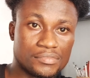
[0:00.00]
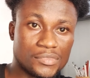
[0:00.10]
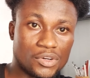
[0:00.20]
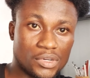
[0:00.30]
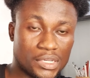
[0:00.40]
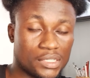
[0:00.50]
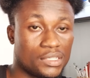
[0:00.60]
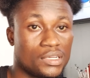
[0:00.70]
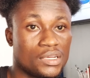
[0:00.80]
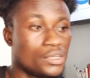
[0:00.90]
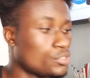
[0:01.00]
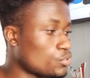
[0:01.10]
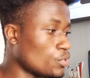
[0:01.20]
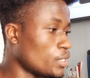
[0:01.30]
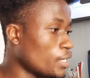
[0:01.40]
Okay,
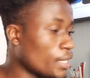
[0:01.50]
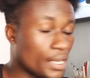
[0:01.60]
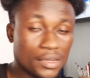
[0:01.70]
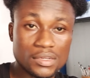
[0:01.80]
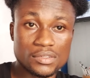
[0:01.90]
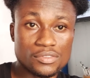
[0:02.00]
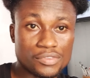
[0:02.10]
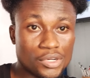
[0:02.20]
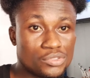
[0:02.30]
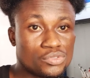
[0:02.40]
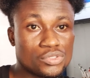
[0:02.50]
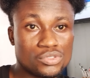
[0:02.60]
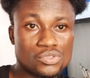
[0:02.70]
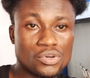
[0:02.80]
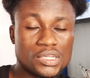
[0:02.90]
so here for you to
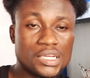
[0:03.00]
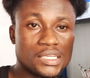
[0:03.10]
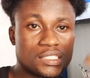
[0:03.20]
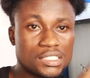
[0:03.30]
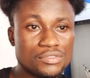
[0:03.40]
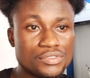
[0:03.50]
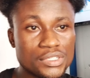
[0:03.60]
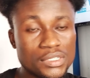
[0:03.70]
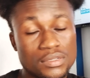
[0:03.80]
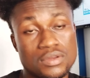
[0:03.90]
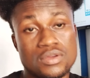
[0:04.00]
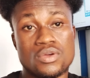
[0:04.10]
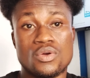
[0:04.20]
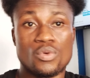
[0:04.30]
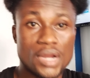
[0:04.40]
install Dstv
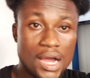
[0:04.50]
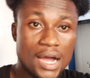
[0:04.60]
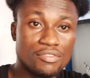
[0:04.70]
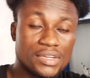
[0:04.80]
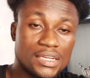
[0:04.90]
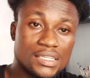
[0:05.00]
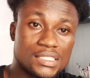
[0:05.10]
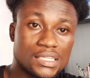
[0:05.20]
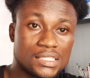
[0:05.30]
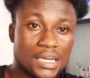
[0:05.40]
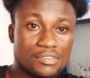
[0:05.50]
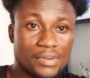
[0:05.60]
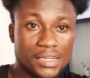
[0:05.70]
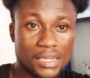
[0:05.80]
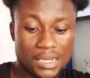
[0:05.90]
without having any satellite
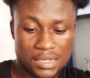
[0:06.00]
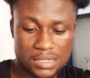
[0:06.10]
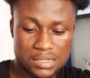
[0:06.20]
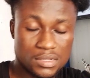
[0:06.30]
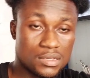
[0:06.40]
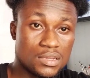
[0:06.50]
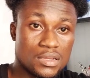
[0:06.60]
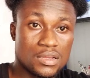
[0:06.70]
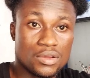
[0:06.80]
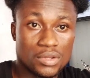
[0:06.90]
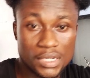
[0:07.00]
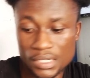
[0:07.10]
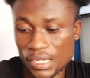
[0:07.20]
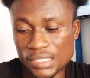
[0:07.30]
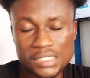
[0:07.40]
finder, the
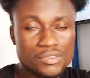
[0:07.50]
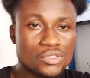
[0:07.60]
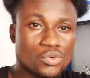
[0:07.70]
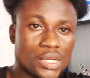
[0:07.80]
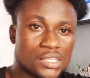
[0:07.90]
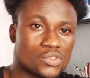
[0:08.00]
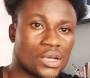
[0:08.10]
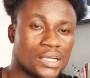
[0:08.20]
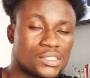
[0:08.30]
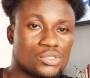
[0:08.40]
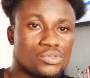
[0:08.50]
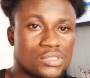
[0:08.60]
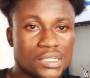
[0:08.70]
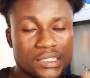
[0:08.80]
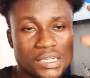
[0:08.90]
Dstv decoders, you can't use
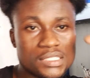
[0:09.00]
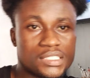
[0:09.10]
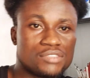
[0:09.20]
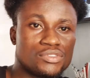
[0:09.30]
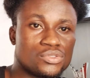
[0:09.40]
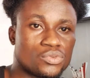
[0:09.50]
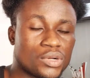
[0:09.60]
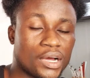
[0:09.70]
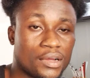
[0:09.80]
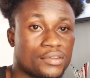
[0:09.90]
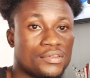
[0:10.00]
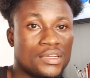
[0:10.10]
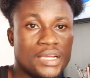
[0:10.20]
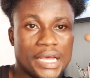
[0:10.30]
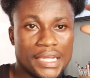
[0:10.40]
the Dstv decoder,
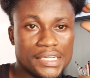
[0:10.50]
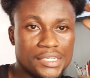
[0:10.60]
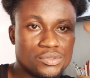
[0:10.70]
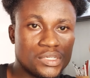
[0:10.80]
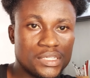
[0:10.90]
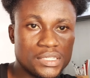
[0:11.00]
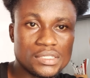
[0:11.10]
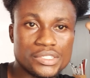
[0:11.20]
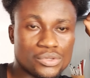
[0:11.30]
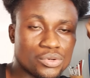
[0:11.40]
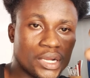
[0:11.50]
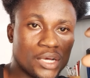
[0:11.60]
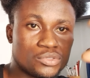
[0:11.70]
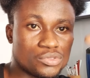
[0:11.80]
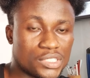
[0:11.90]
a newly decoder,
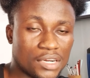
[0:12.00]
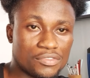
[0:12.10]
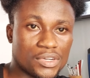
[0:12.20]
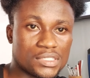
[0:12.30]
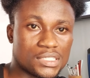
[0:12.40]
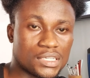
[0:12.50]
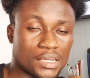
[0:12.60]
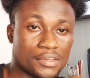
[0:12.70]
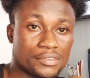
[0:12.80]
to track for the signal.